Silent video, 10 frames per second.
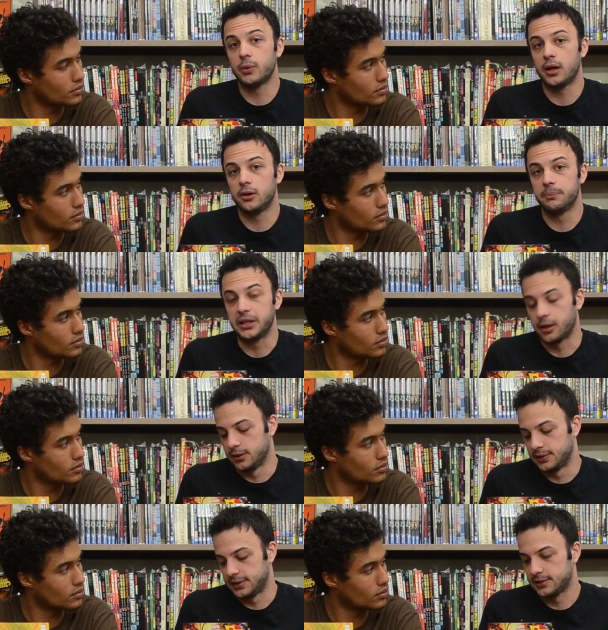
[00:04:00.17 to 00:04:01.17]
Speaker 1: well
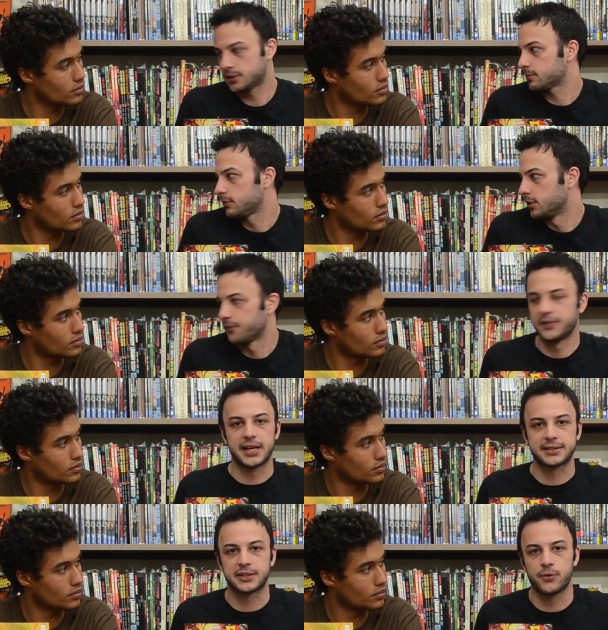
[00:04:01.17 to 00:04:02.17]
because it's, you know, the
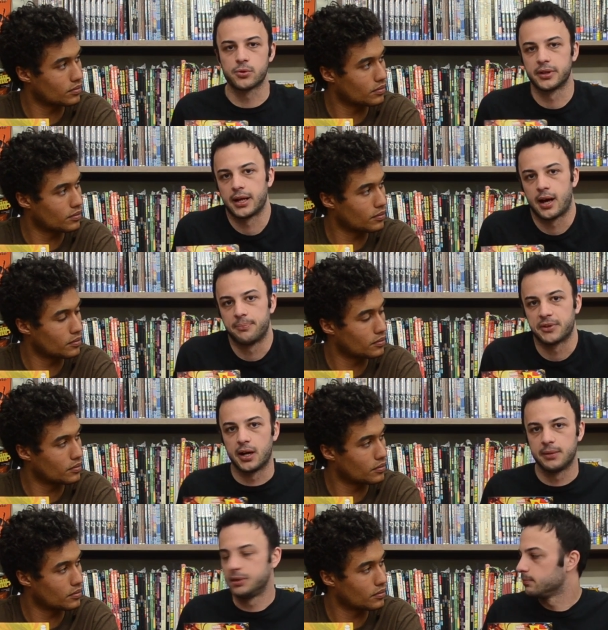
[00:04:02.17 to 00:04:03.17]
Fantastic Four, and they hop
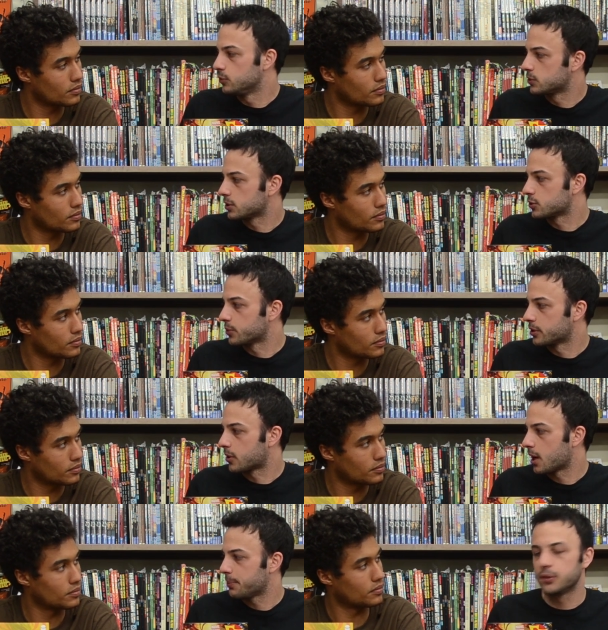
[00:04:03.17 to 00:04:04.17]
time and do sorts of weird
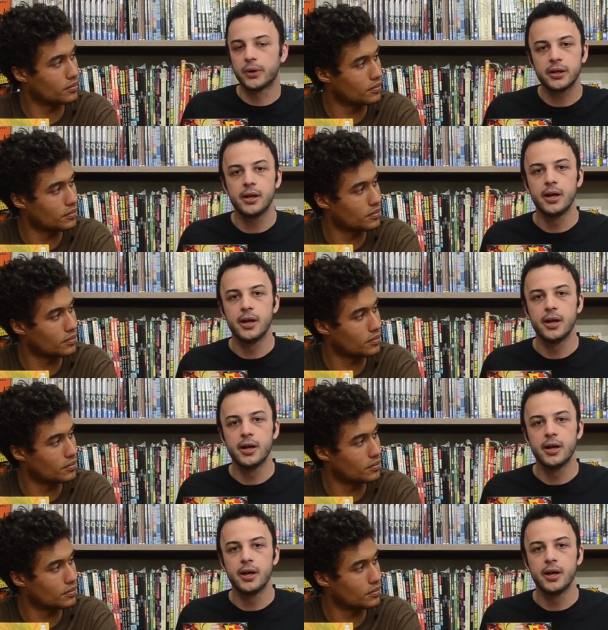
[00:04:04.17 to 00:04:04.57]
crap anyway.